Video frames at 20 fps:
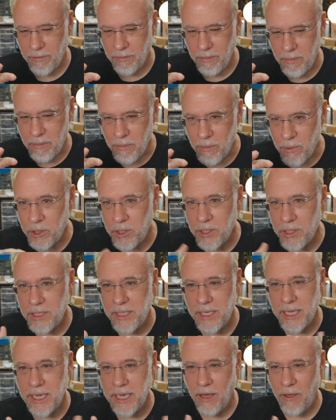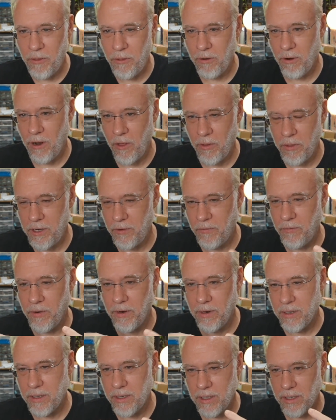mushes together all the
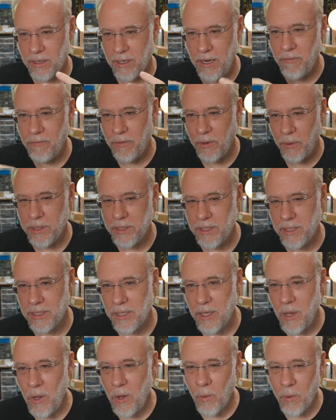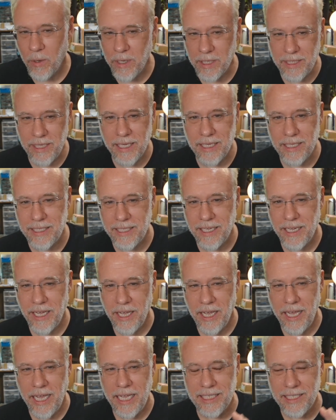different influences. Whereas this,
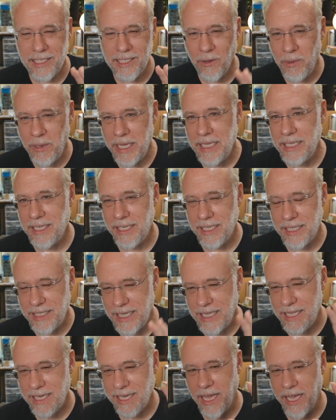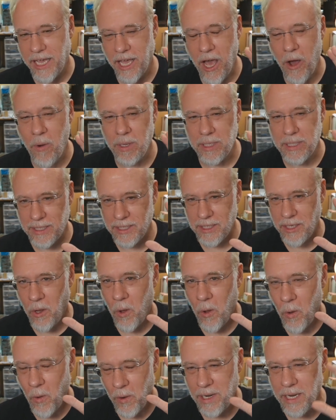it's so easy to see that like, oh, it's
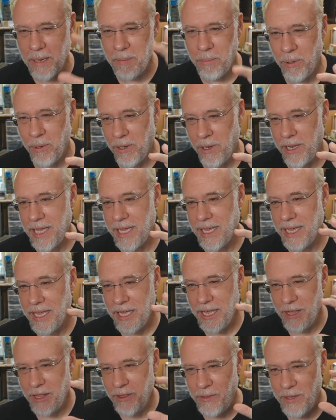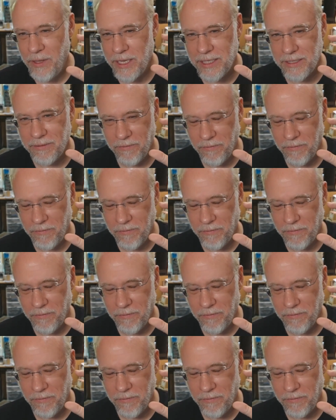totally pulling this